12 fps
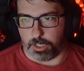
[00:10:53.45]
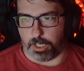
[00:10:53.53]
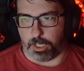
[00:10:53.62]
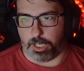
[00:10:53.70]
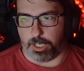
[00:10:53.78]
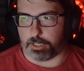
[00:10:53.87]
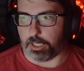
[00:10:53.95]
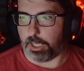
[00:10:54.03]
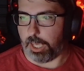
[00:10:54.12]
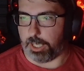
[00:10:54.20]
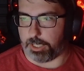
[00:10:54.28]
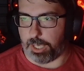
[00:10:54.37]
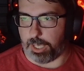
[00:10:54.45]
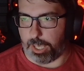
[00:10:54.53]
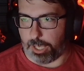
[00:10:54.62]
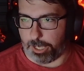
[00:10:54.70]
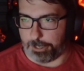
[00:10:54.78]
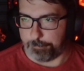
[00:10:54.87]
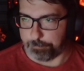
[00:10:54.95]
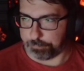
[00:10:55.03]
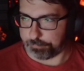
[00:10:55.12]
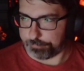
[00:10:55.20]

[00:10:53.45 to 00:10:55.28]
aka